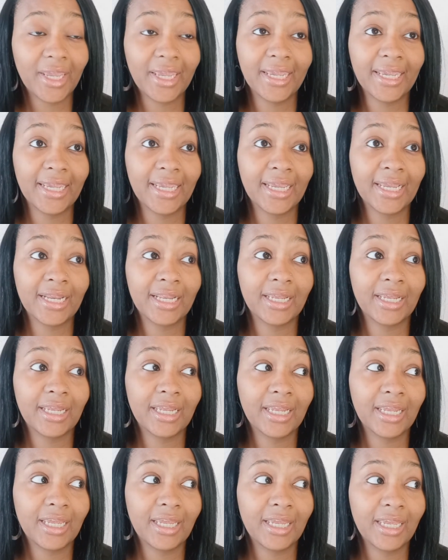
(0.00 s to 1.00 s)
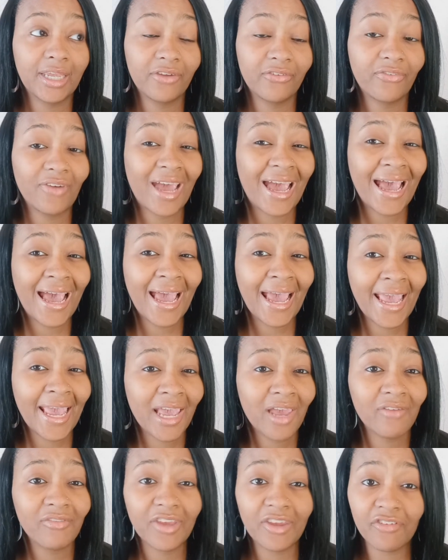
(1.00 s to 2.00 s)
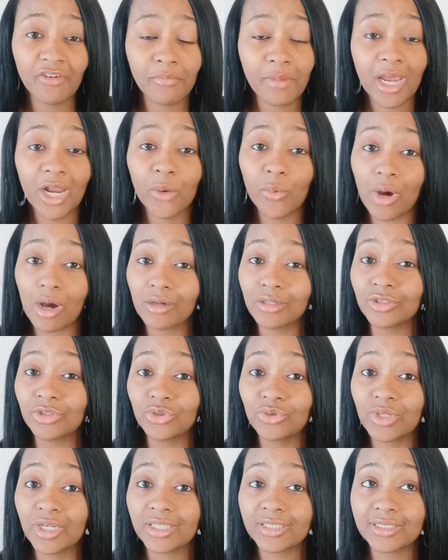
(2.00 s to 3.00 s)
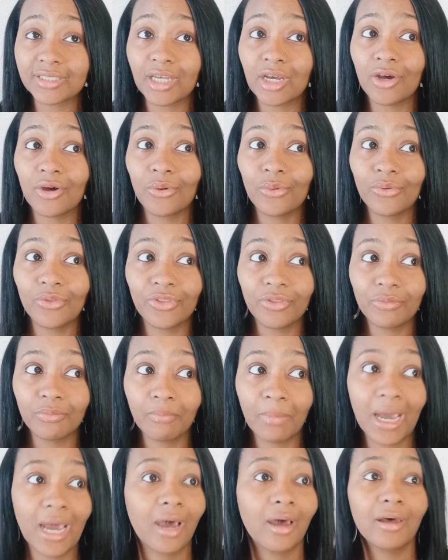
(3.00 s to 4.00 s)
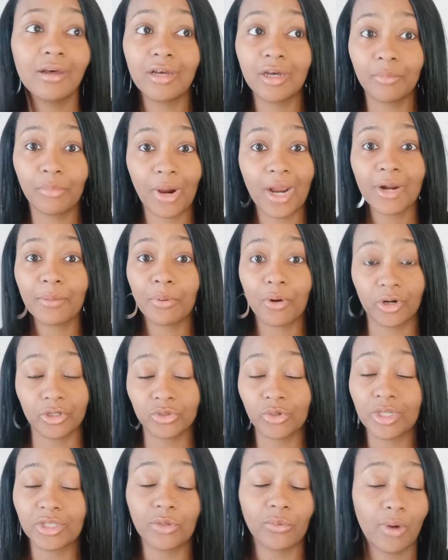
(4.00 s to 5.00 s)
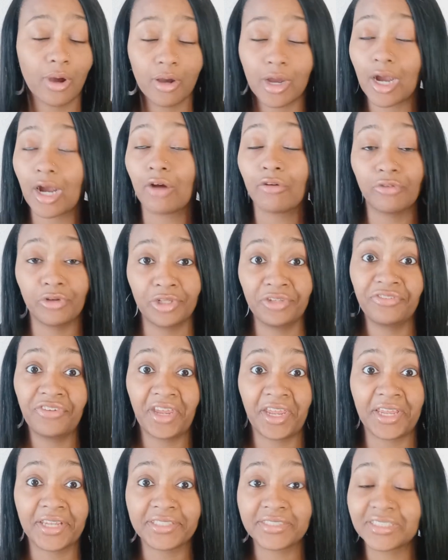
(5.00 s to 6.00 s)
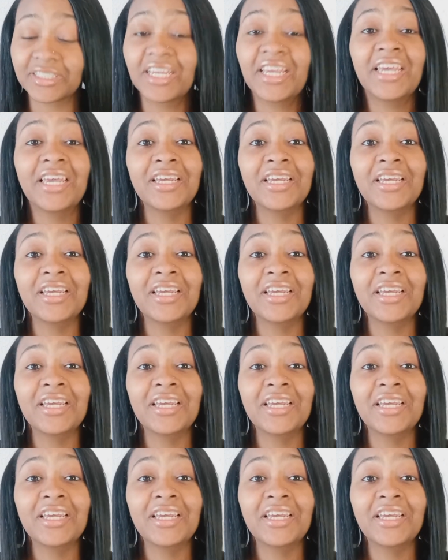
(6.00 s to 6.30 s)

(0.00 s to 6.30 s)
And if I have everybody walking to that song, my uh, bridal party's gonna have to walk out really fast.